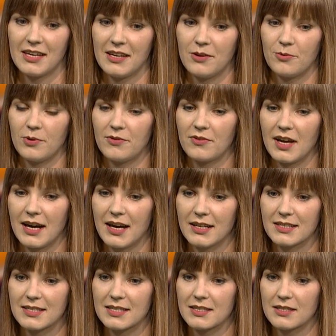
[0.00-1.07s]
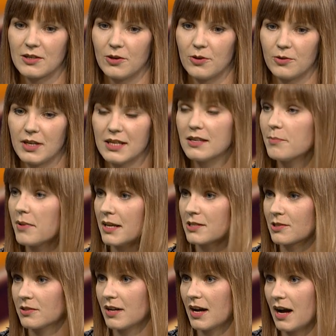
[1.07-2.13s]
key we've got, so it
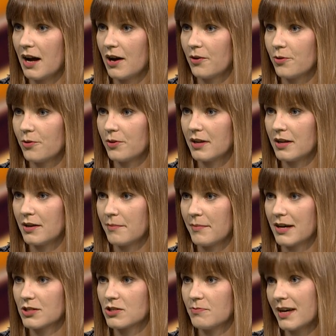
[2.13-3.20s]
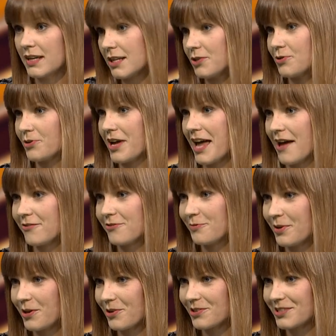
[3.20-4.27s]
depends on how uh, much money do you have,
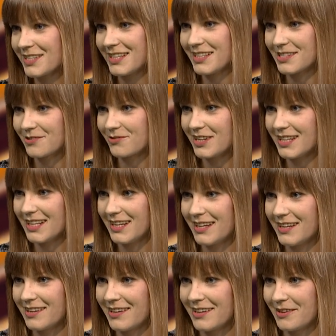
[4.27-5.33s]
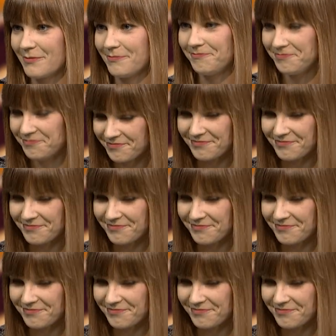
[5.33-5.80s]
because it's really. Um,